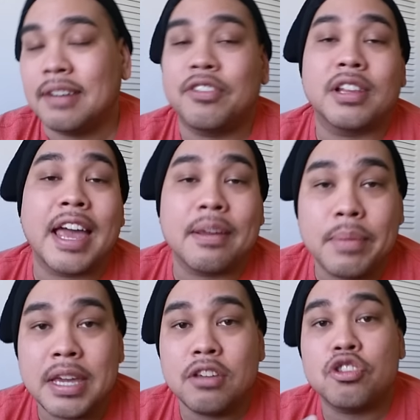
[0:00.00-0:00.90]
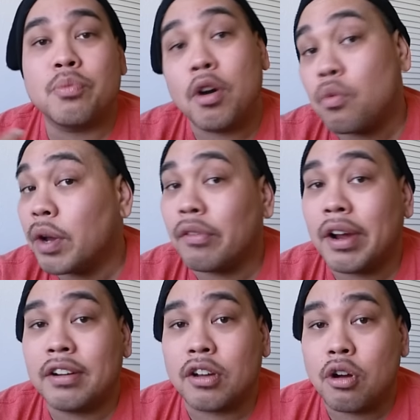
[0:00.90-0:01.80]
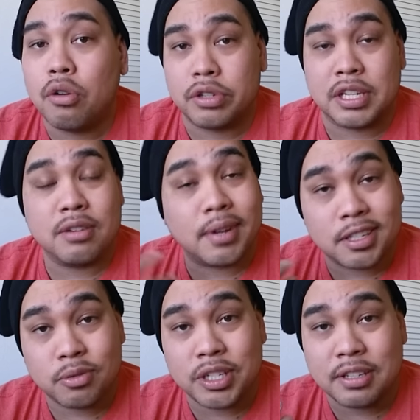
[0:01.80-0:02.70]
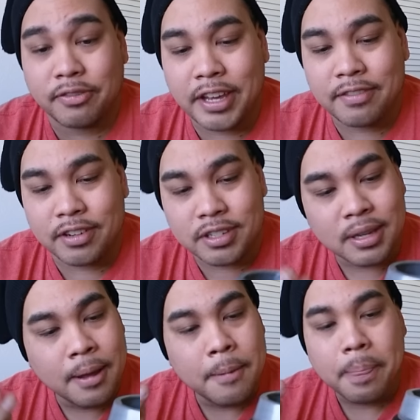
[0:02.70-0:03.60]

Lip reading: and if you're like me, you smoke one round of Coles and you wanna switch the flavors,